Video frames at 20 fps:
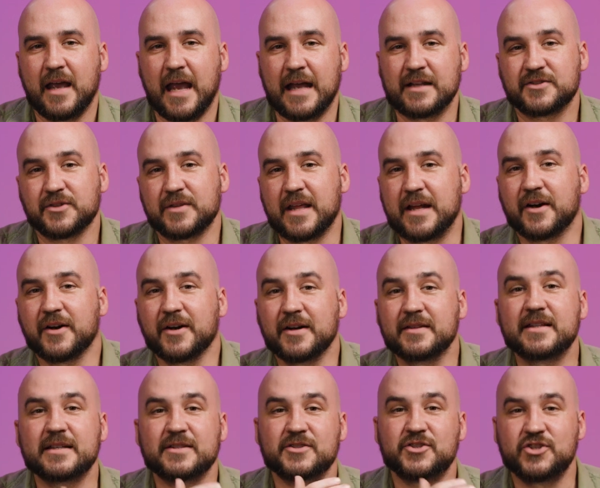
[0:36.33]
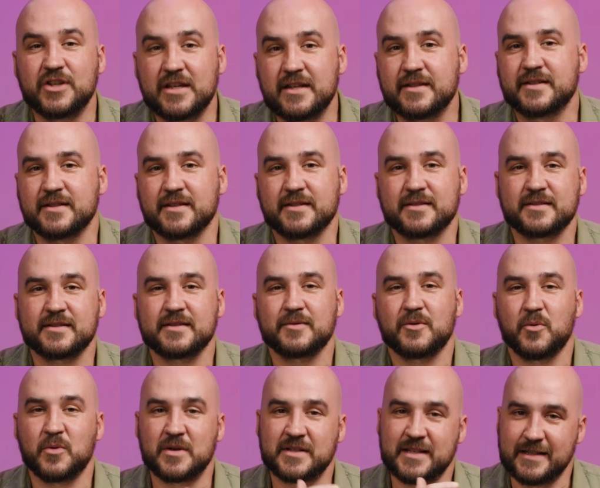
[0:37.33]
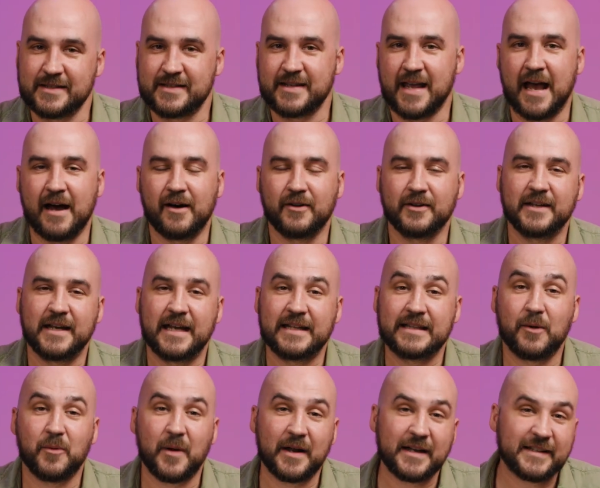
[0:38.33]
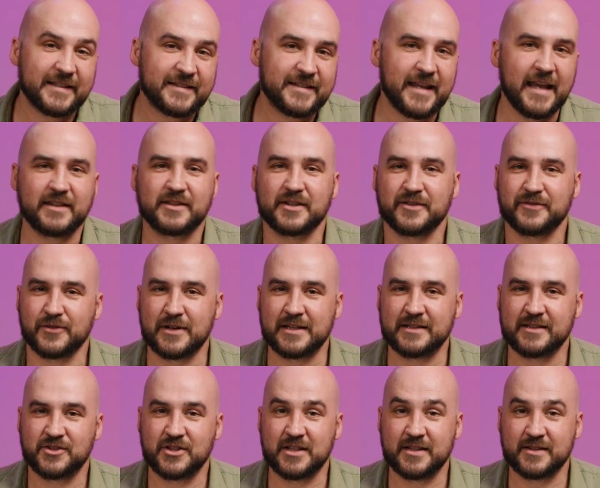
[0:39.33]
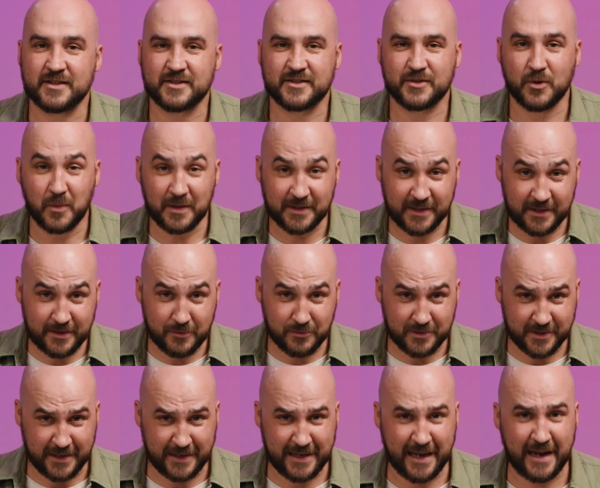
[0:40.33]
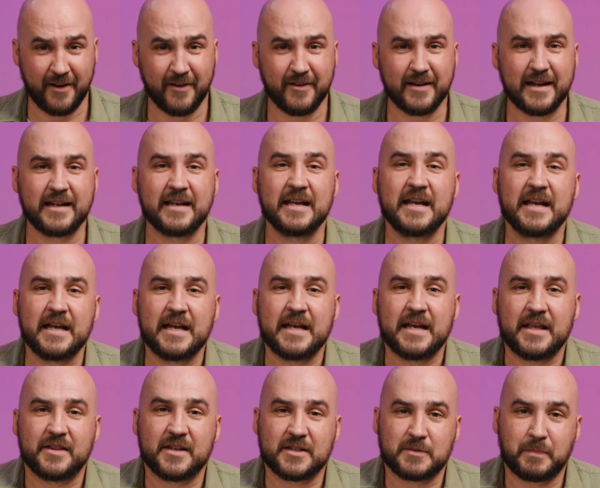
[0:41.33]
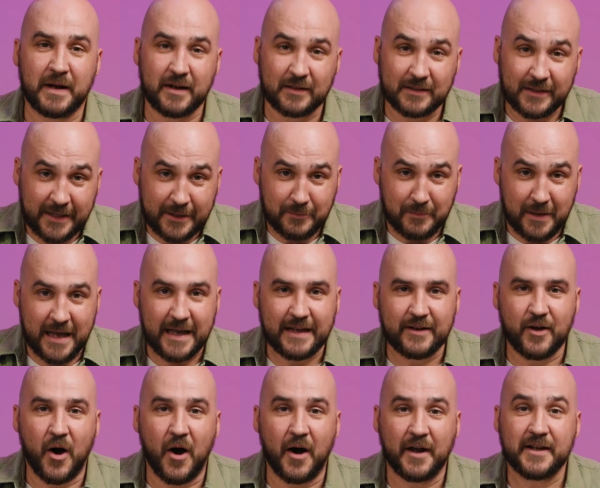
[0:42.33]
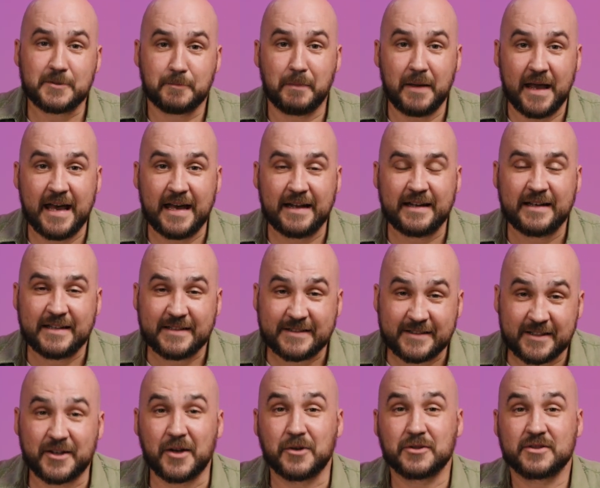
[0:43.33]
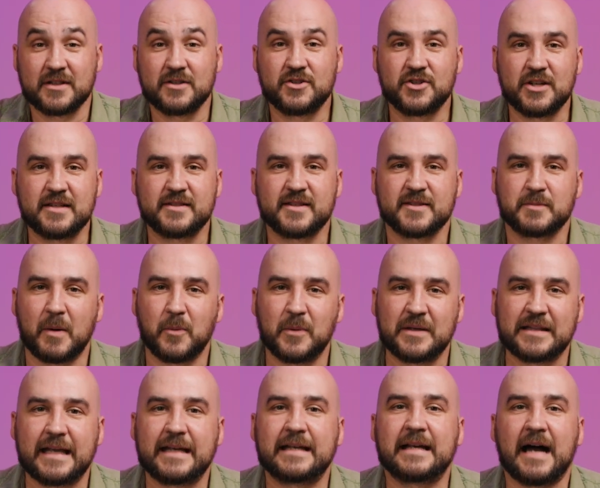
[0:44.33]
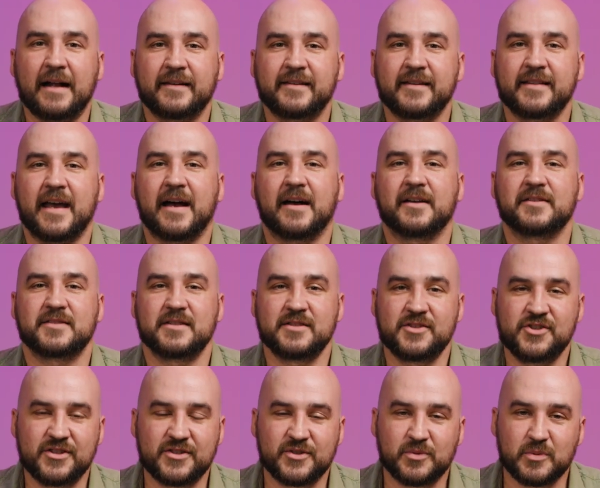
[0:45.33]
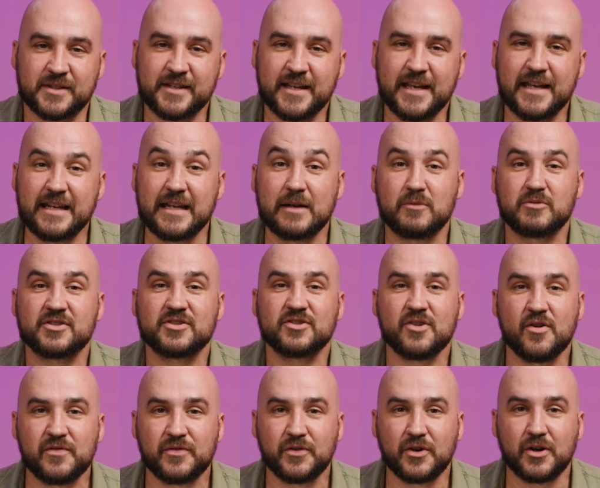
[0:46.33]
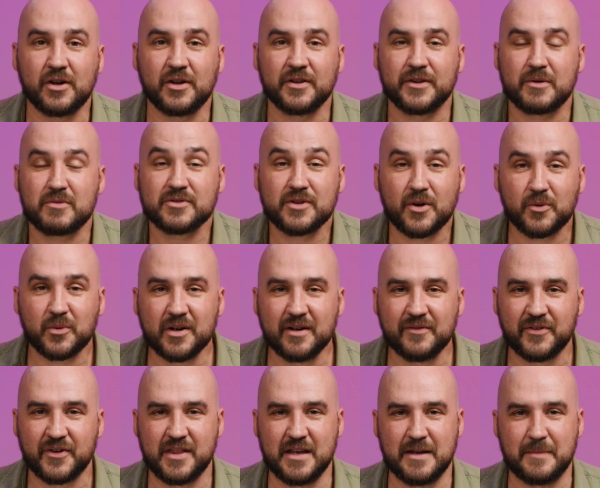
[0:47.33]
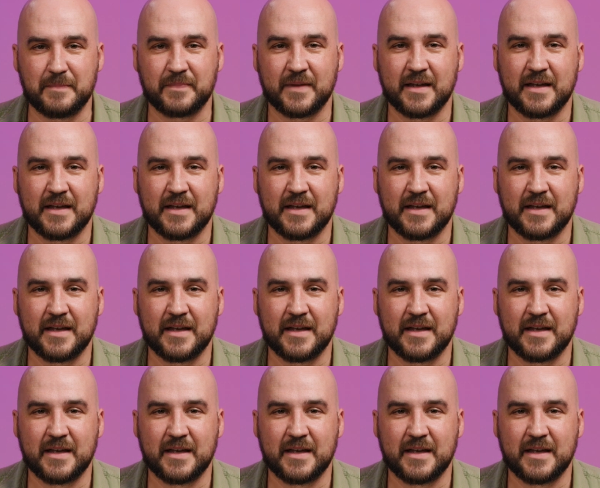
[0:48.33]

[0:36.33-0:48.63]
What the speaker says: And so they heard that Jesus was in town and they wanted to take their friend to Jesus. So what they did was they carried this paralytic man on his bed to go see Jesus. But when they got to the house that Jesus was in, it was so full, there was no room for them.